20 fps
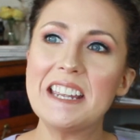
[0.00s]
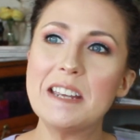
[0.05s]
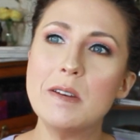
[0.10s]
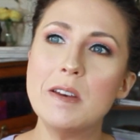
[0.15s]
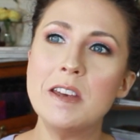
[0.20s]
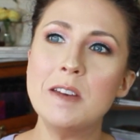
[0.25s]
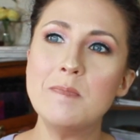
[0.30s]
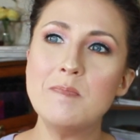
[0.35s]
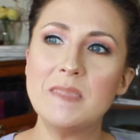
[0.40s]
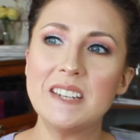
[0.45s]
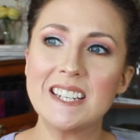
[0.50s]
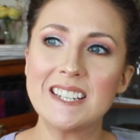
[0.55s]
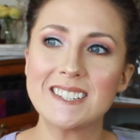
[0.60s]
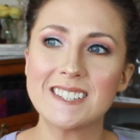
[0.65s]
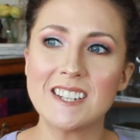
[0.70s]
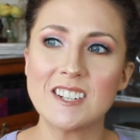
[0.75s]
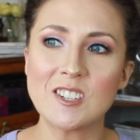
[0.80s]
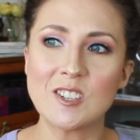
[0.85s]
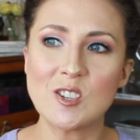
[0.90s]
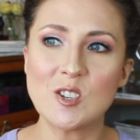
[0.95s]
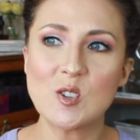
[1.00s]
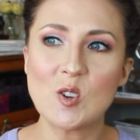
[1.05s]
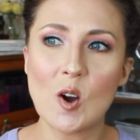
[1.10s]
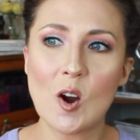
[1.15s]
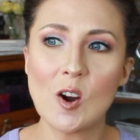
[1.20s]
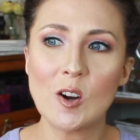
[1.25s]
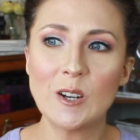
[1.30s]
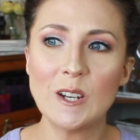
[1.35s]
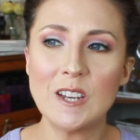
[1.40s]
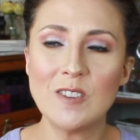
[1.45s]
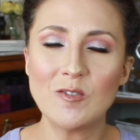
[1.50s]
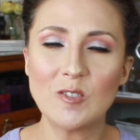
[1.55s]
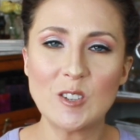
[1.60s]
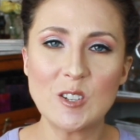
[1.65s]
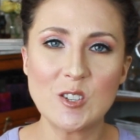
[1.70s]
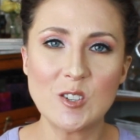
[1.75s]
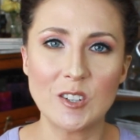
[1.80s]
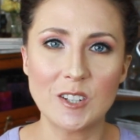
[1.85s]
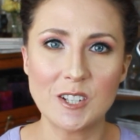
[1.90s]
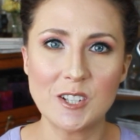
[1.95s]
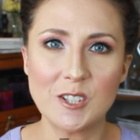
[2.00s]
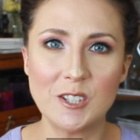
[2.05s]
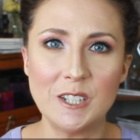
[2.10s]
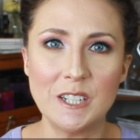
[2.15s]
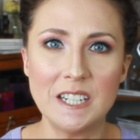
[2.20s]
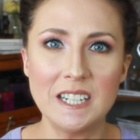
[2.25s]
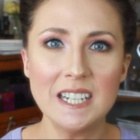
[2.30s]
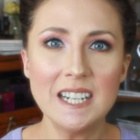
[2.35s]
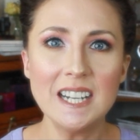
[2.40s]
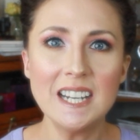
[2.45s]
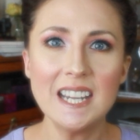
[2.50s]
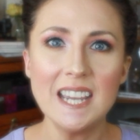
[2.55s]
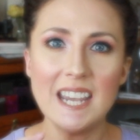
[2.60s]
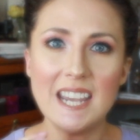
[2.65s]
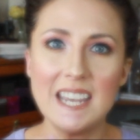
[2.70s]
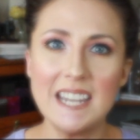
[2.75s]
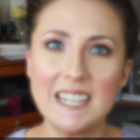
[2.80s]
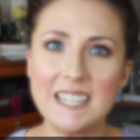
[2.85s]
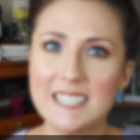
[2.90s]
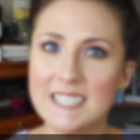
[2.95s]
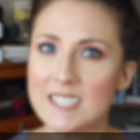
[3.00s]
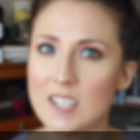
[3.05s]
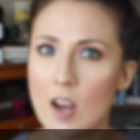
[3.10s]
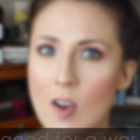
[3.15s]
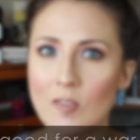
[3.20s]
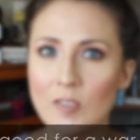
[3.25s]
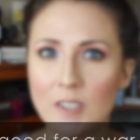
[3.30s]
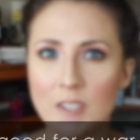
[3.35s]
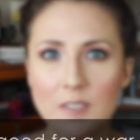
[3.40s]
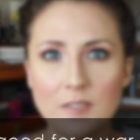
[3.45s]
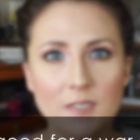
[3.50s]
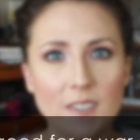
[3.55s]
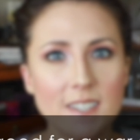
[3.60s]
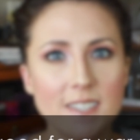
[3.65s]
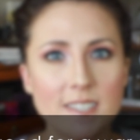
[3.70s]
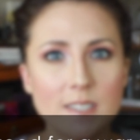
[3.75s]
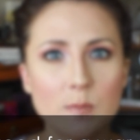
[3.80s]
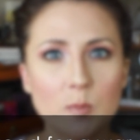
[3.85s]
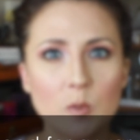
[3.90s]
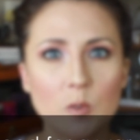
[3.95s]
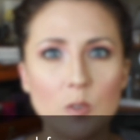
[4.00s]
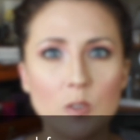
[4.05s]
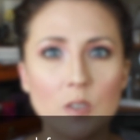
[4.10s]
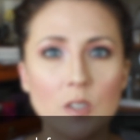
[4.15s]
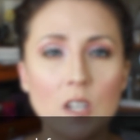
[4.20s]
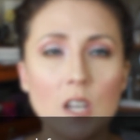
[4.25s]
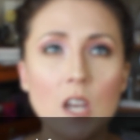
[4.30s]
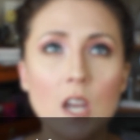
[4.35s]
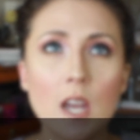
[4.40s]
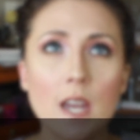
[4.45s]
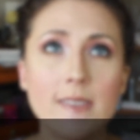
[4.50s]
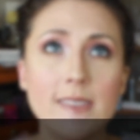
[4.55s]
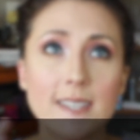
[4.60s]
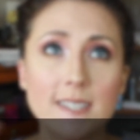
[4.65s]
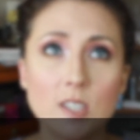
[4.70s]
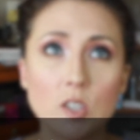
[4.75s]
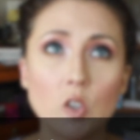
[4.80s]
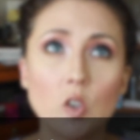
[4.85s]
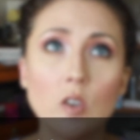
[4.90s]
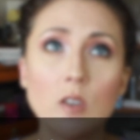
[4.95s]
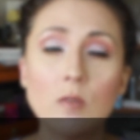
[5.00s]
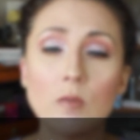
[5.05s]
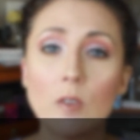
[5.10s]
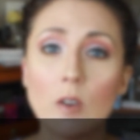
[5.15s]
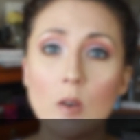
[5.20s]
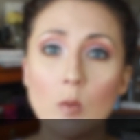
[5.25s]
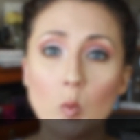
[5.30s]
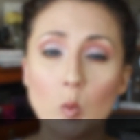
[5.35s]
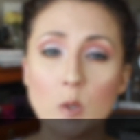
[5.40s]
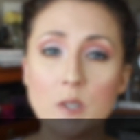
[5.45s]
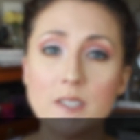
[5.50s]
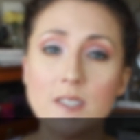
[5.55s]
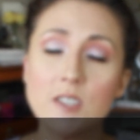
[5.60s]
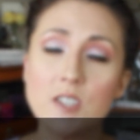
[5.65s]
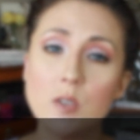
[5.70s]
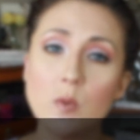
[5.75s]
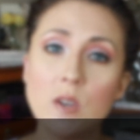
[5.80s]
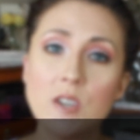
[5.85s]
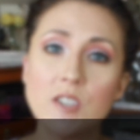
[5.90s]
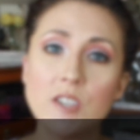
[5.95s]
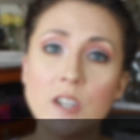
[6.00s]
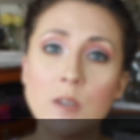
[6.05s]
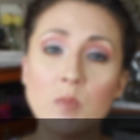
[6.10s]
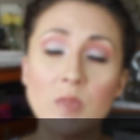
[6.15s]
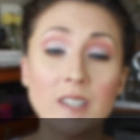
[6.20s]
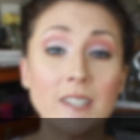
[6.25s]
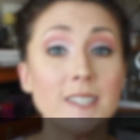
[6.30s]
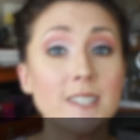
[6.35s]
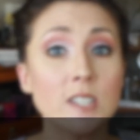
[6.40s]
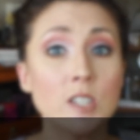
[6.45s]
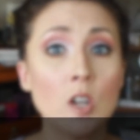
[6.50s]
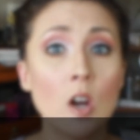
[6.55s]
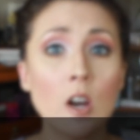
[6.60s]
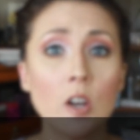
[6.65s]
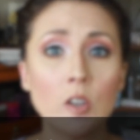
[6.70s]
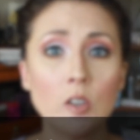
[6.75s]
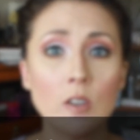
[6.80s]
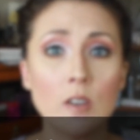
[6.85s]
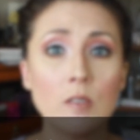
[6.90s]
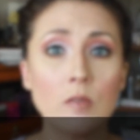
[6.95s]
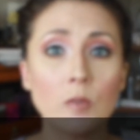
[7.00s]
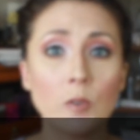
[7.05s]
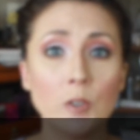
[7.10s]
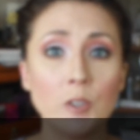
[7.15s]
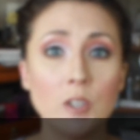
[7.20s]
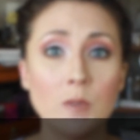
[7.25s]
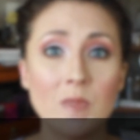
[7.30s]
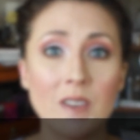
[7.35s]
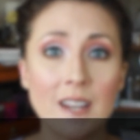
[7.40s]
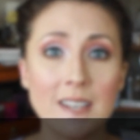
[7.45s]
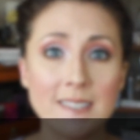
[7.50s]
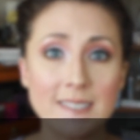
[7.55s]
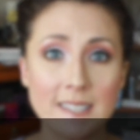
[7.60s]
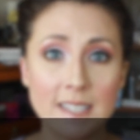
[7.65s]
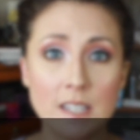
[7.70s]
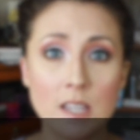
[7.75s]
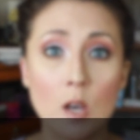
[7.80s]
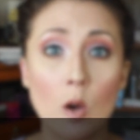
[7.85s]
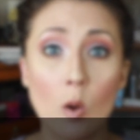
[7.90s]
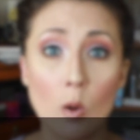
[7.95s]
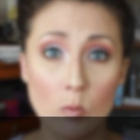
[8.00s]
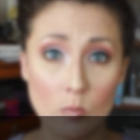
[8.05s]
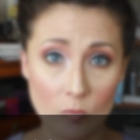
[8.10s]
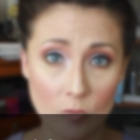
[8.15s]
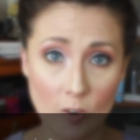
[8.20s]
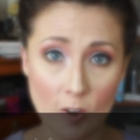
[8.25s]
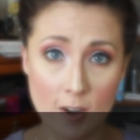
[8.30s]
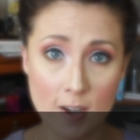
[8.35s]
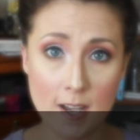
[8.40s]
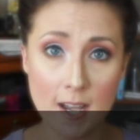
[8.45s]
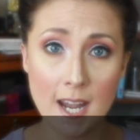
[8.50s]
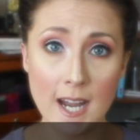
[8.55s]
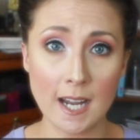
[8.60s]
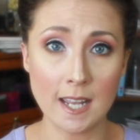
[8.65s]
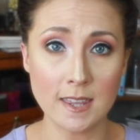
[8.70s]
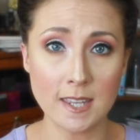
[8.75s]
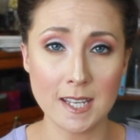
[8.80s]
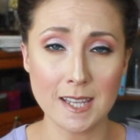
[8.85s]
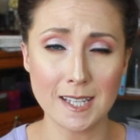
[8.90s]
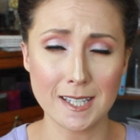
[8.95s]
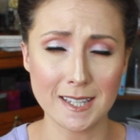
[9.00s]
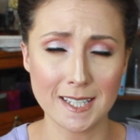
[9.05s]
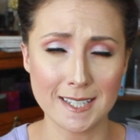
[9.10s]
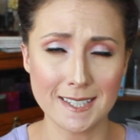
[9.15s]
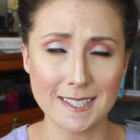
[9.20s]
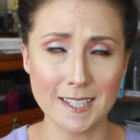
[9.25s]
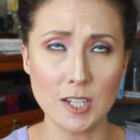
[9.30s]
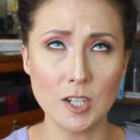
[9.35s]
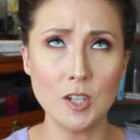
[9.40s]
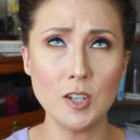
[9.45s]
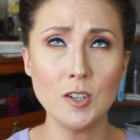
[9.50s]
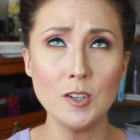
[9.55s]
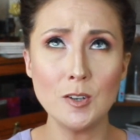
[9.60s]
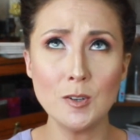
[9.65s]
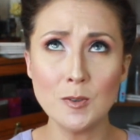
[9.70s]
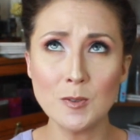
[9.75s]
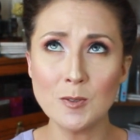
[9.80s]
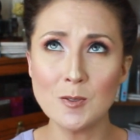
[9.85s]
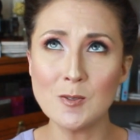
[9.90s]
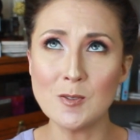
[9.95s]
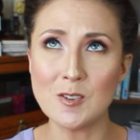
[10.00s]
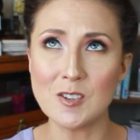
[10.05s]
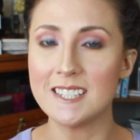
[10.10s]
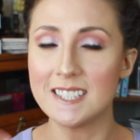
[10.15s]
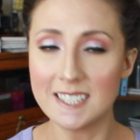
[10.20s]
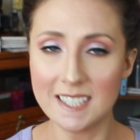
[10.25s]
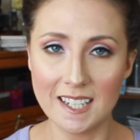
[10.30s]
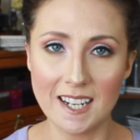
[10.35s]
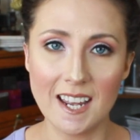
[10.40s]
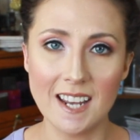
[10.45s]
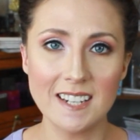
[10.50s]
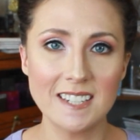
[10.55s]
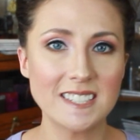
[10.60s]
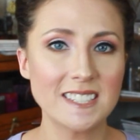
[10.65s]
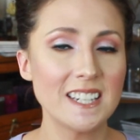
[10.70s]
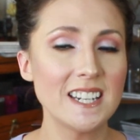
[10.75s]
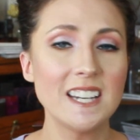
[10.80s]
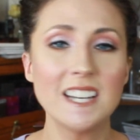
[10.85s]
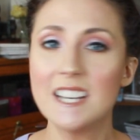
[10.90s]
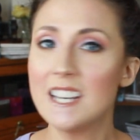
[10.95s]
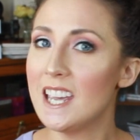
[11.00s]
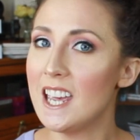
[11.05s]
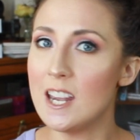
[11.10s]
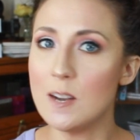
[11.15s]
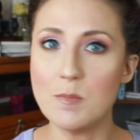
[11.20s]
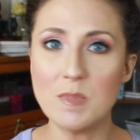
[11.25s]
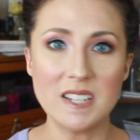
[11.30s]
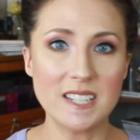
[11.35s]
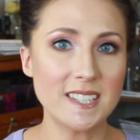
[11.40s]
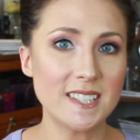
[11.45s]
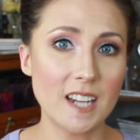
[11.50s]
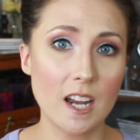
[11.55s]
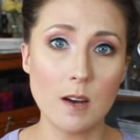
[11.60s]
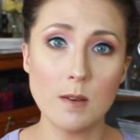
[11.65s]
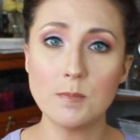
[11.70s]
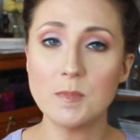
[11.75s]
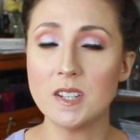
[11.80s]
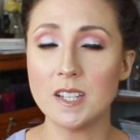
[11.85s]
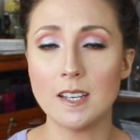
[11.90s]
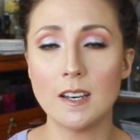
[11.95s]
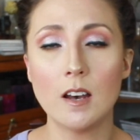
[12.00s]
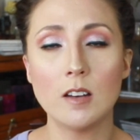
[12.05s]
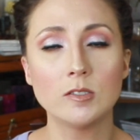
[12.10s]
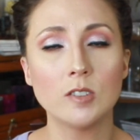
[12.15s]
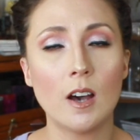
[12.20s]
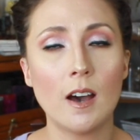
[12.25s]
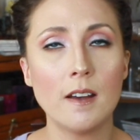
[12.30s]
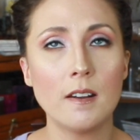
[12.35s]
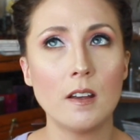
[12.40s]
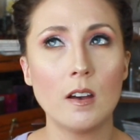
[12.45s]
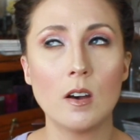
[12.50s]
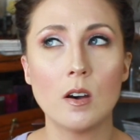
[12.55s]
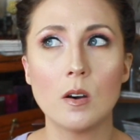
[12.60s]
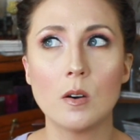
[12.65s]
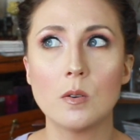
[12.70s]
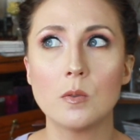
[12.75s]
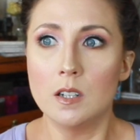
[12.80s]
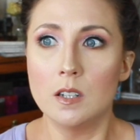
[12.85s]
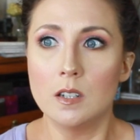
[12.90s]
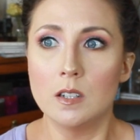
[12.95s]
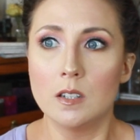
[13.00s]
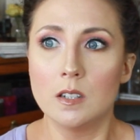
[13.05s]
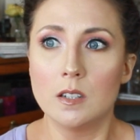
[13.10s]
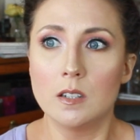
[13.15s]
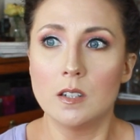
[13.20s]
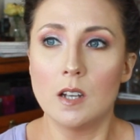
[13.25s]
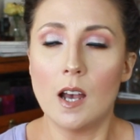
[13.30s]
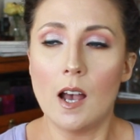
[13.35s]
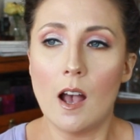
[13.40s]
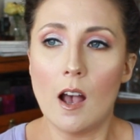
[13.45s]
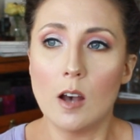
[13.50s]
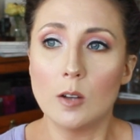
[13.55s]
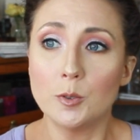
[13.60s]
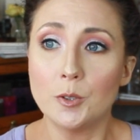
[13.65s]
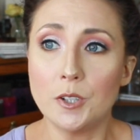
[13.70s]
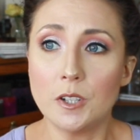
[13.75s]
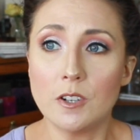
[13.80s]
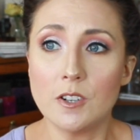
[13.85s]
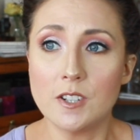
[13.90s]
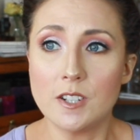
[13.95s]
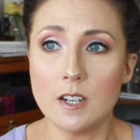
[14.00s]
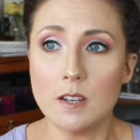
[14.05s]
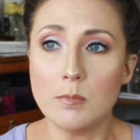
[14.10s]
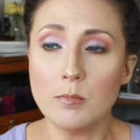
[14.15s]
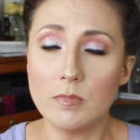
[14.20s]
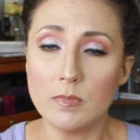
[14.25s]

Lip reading: it being such a strong infrastructure and it's not very flexible, that's good for a war situation, but it's not good for humanizing the home front. And I think that that's a huge disconnect and misstep that a lot of leadership